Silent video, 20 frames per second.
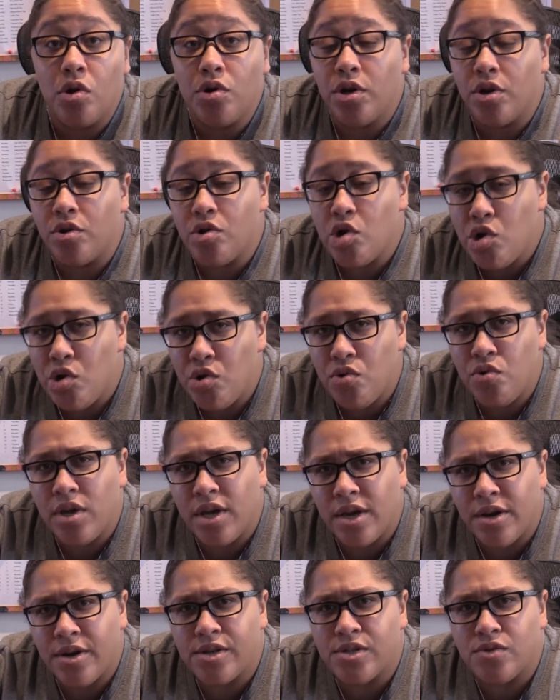your New
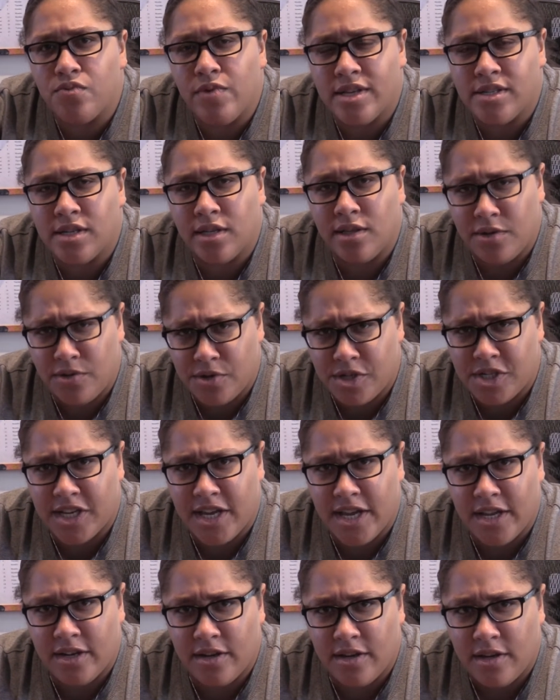Year's
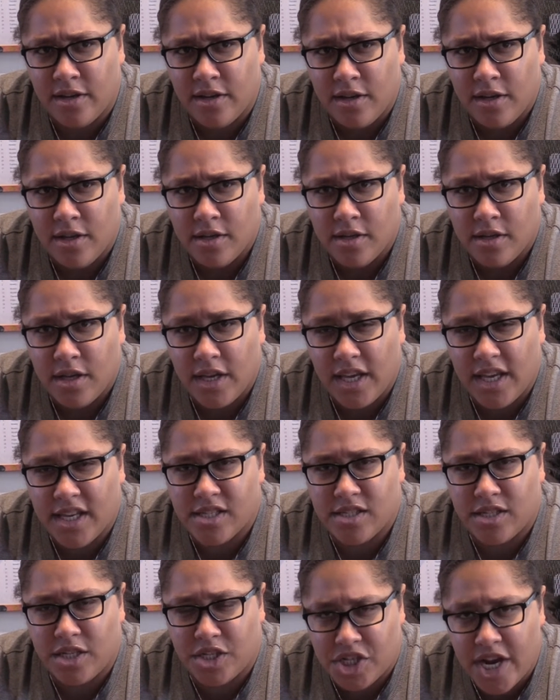resolution is
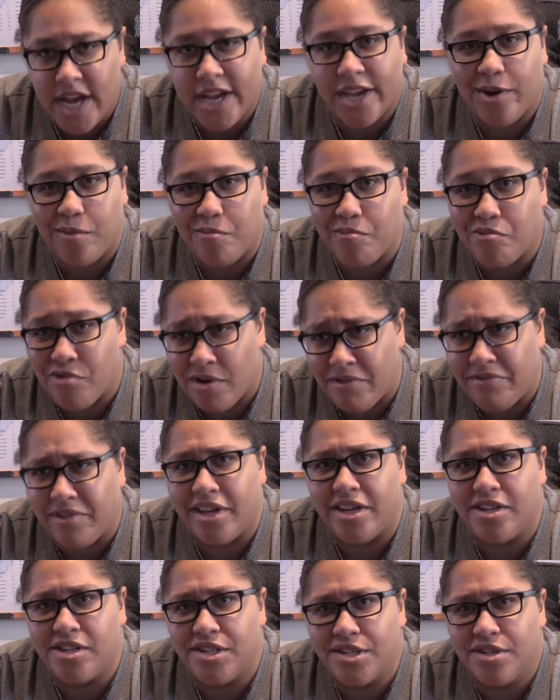to check your
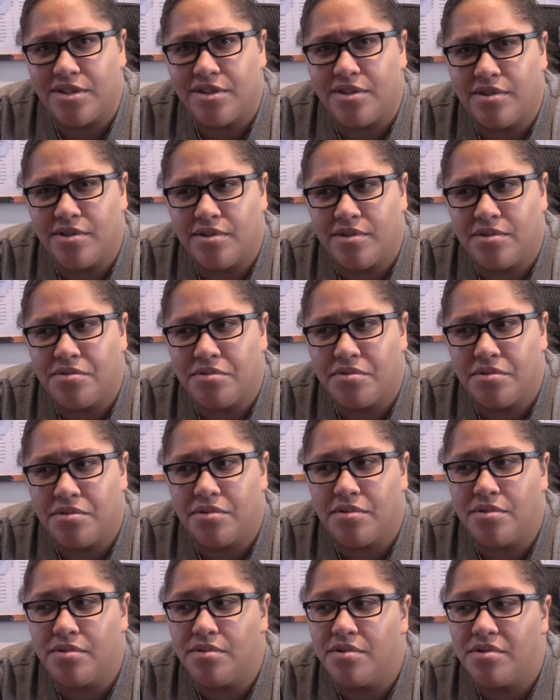privilege.
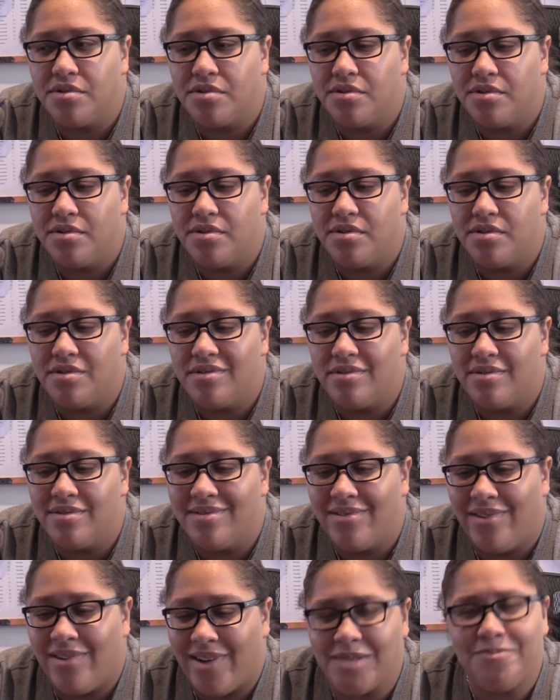
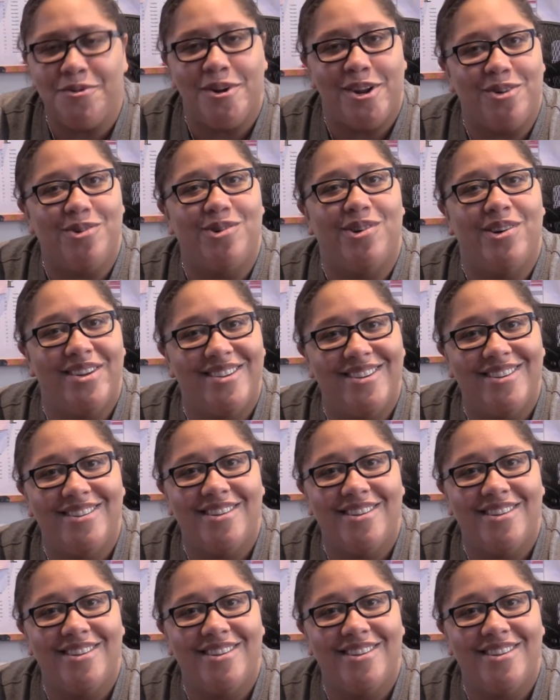Well, that's pretty cool.